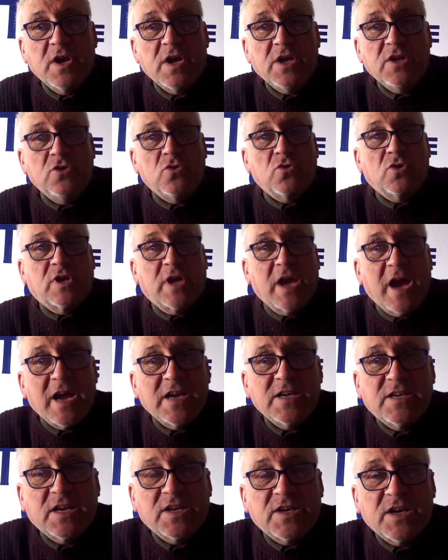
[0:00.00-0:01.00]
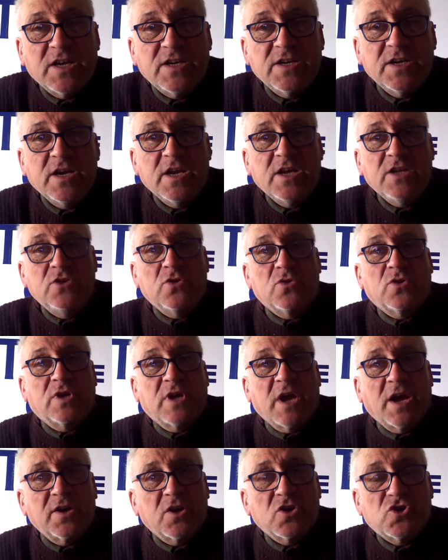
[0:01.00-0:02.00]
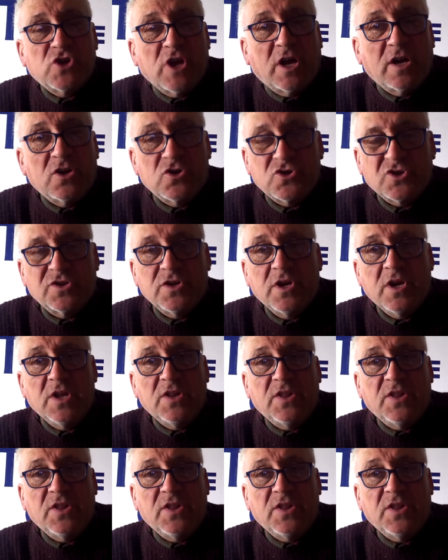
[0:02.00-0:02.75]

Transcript: You can't get in. You cannot challenge it.